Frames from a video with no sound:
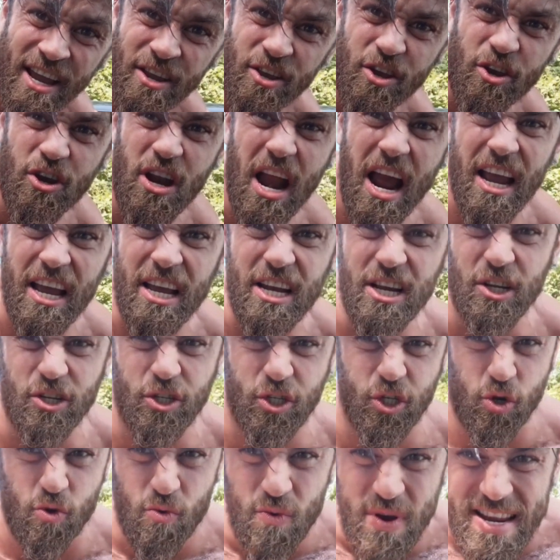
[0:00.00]
You're not gonna
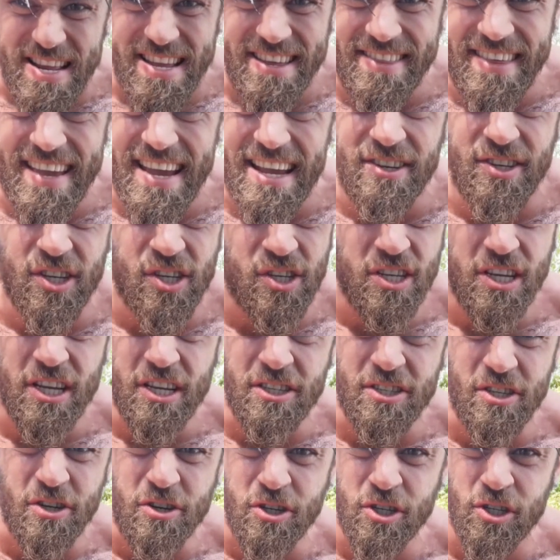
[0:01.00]
do anything just
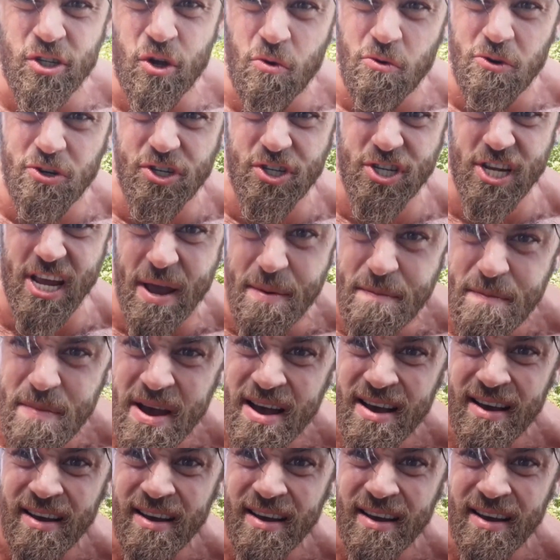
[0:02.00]
because there's no gym?